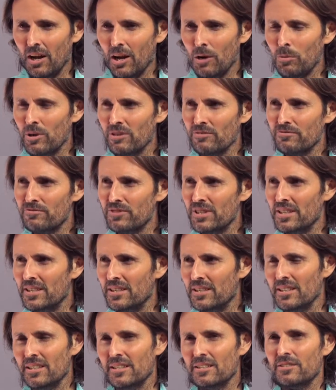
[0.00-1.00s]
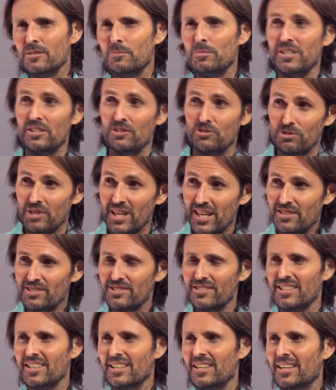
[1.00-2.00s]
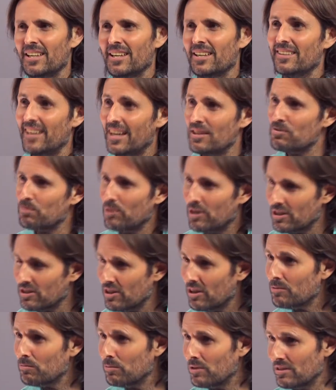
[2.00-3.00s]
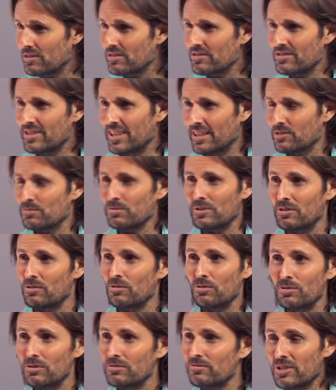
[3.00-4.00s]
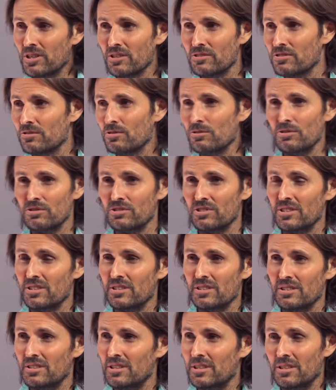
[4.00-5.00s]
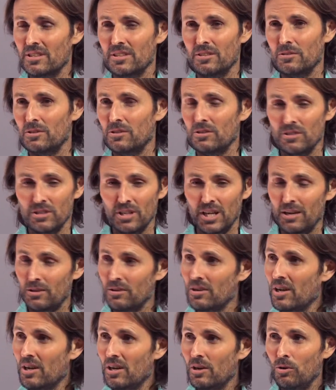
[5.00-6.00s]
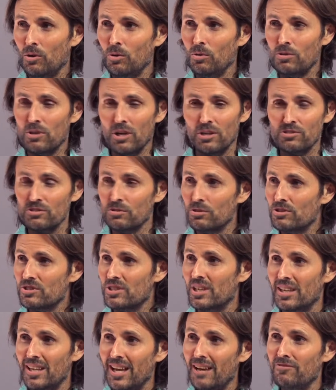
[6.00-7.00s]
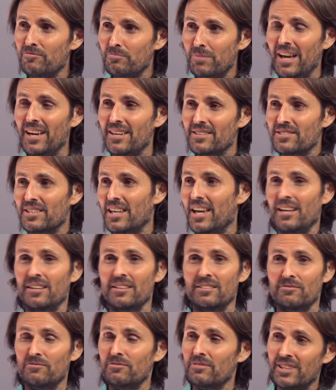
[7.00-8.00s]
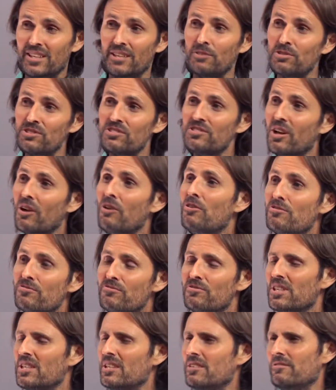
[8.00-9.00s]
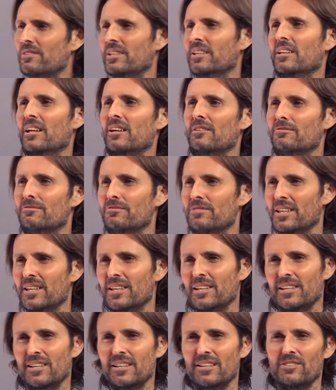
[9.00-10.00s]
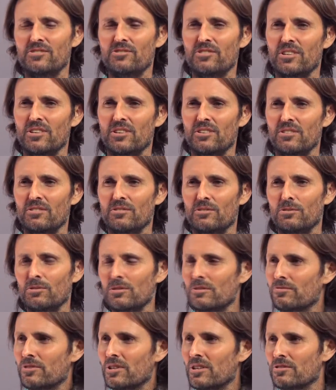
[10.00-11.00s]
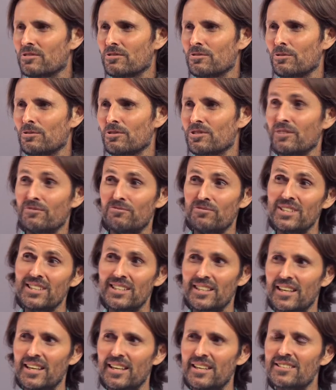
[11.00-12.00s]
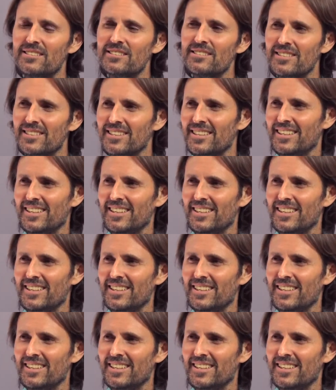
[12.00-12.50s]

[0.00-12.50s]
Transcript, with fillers: I want fear to be addressed. That's what God wants. That's what all of God's laws are. are, are all God's laws are love-based, and there is no fear in love. So all of God's laws are fearless.